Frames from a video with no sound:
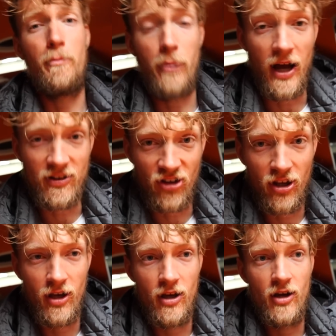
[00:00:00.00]
But
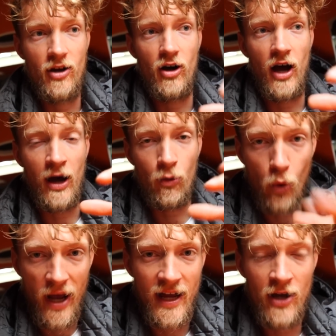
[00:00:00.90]
I
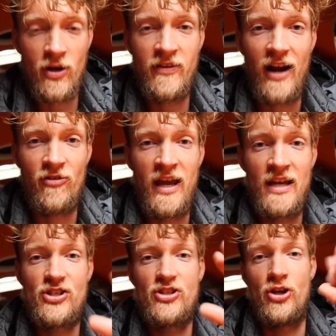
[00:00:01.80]
went out in that
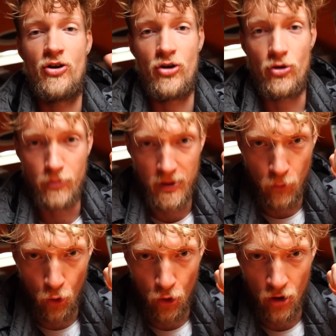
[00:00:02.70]
race to be
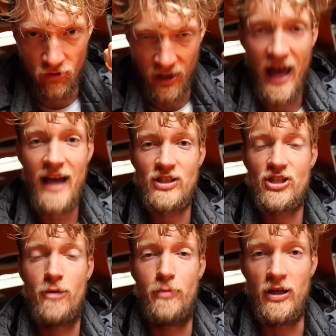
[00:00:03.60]
more
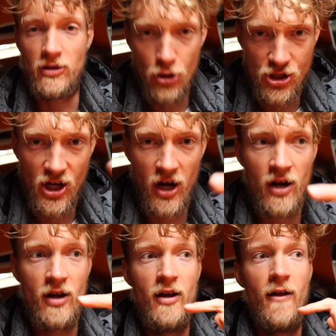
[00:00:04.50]
relaxed, be
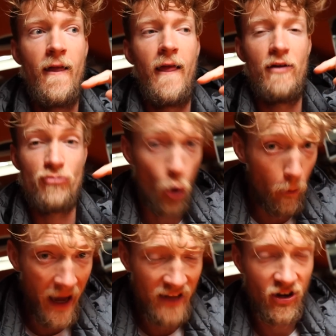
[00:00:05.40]
looser, row
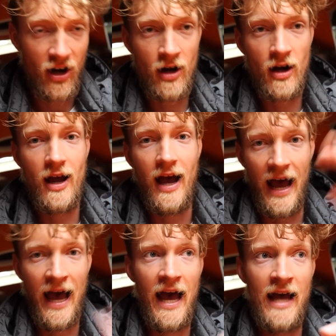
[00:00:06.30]
better,
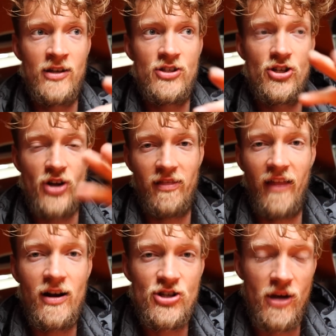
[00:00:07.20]
and try and
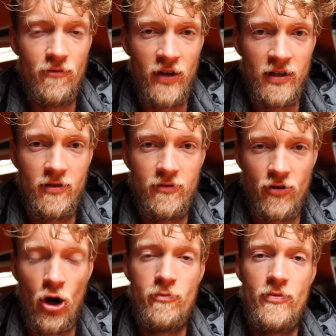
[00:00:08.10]
learn something
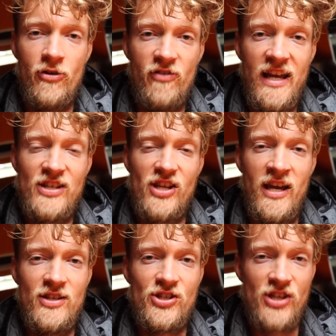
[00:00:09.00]
from the race
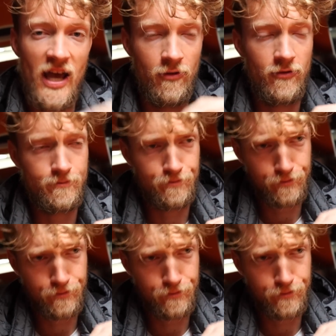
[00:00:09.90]
itself.